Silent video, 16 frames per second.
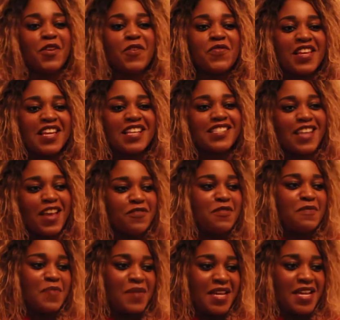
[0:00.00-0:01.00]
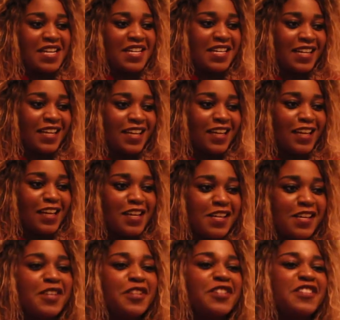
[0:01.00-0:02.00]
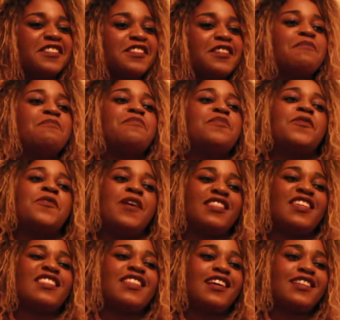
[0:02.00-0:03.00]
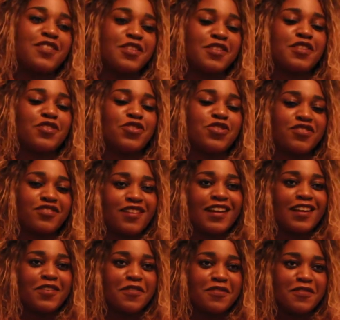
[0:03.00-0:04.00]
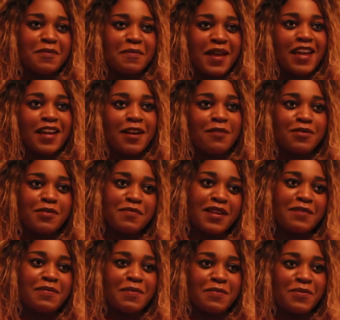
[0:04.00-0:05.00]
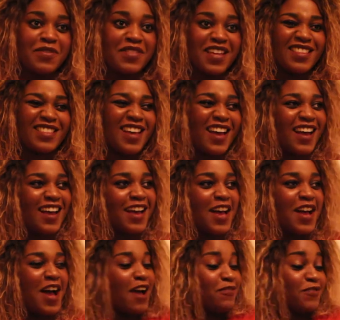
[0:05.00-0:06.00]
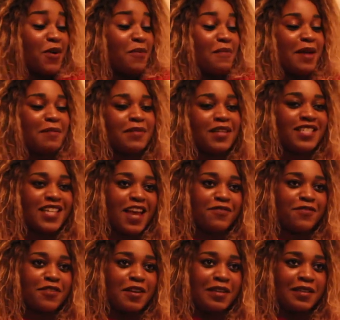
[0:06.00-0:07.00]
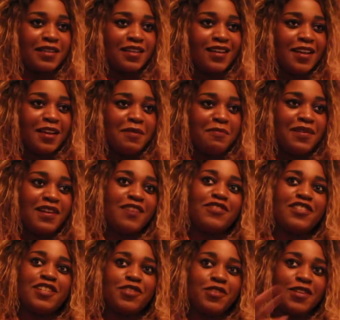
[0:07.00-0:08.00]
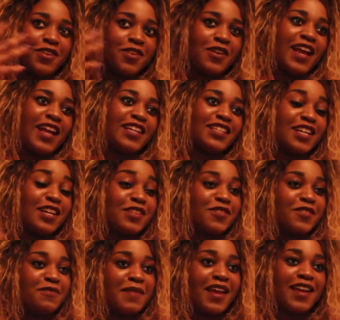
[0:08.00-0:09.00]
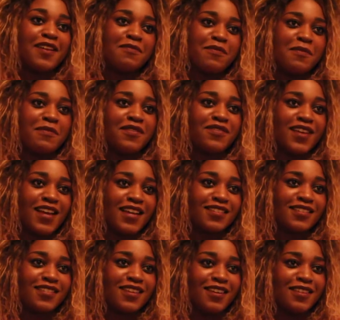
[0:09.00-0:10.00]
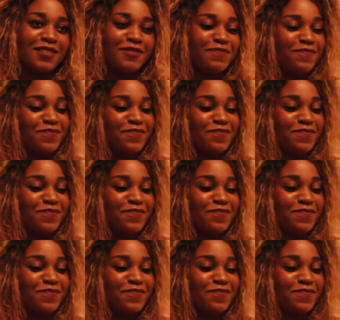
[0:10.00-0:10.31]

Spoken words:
don't think it's ever been simple. I think that's just the trick of the makeup, to make people think that I've not made much effort, but I've literally got 8 tons of makeup on my face. So